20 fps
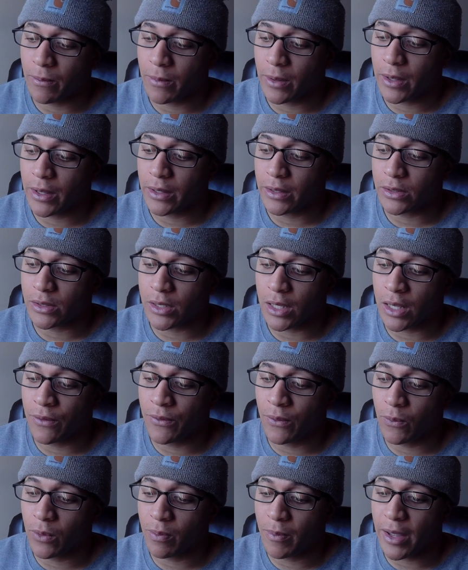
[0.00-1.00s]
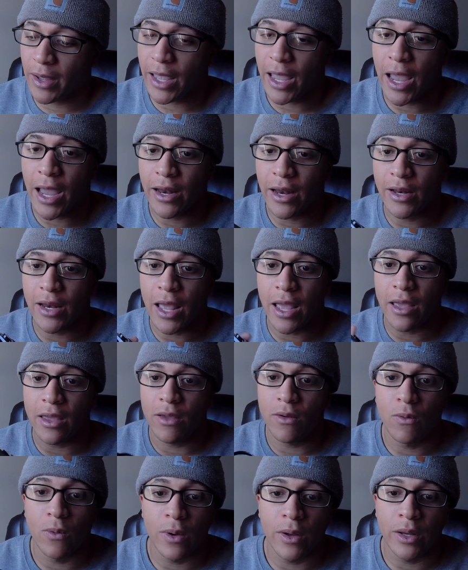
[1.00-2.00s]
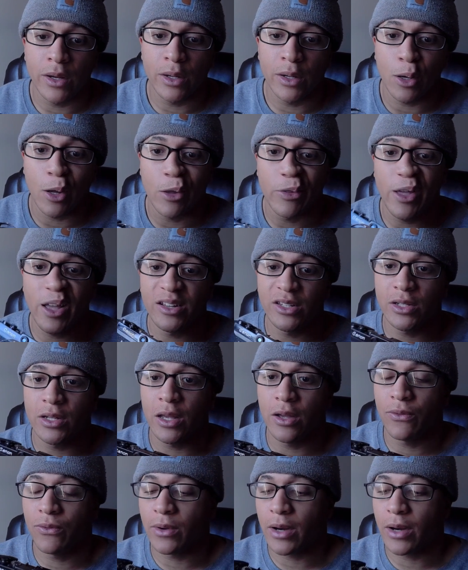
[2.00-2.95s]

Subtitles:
Because even with my Canon AE1 and all that stuff,